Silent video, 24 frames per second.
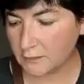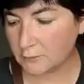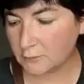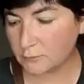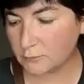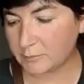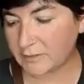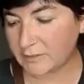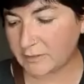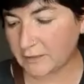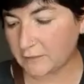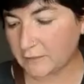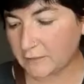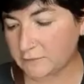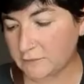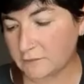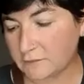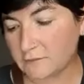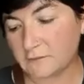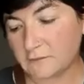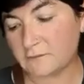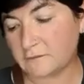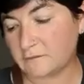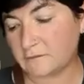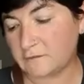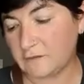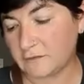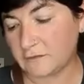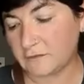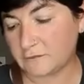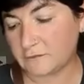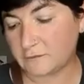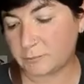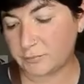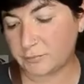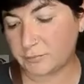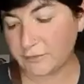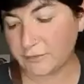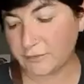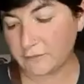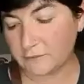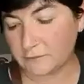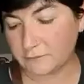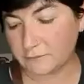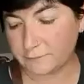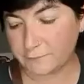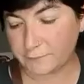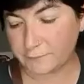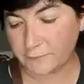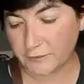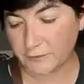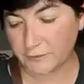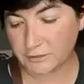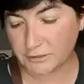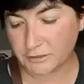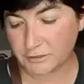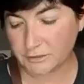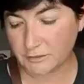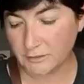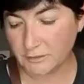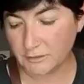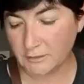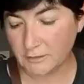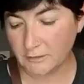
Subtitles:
We're placing the 6 sprigs of fresh